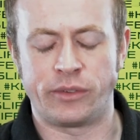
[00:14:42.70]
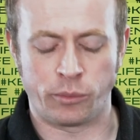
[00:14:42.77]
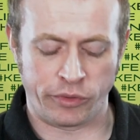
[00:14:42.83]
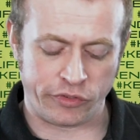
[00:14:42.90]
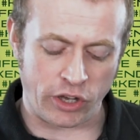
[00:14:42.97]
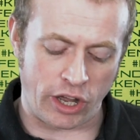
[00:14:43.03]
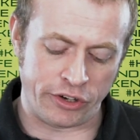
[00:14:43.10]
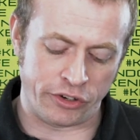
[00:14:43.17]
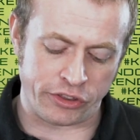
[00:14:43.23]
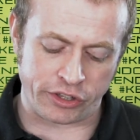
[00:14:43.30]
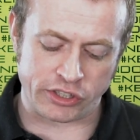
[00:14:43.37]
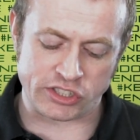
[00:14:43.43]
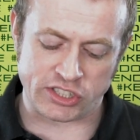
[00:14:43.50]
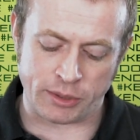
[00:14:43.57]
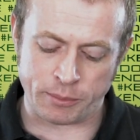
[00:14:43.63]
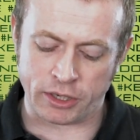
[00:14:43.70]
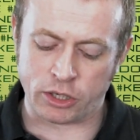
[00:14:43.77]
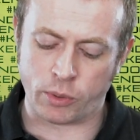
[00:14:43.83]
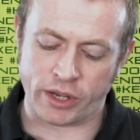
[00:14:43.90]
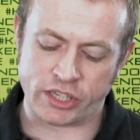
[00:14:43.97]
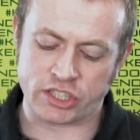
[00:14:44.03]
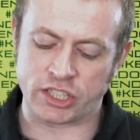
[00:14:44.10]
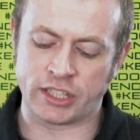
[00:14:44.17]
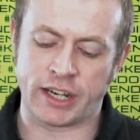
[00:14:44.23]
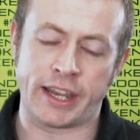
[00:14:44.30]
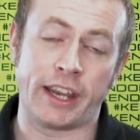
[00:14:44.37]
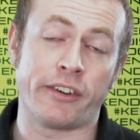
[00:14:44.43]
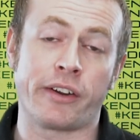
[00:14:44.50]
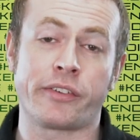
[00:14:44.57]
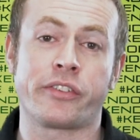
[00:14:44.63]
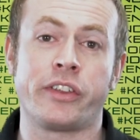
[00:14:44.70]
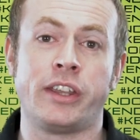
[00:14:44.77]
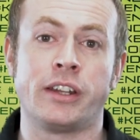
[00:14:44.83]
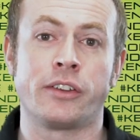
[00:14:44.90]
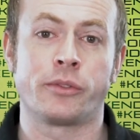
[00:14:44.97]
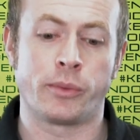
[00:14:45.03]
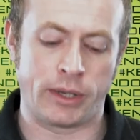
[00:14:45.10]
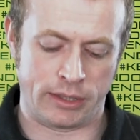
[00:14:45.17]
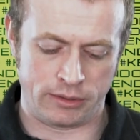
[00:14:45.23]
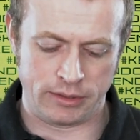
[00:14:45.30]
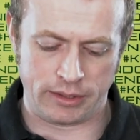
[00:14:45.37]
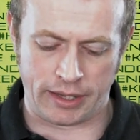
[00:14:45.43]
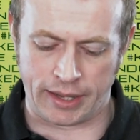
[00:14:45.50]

we've got another similar question later I've seen as well.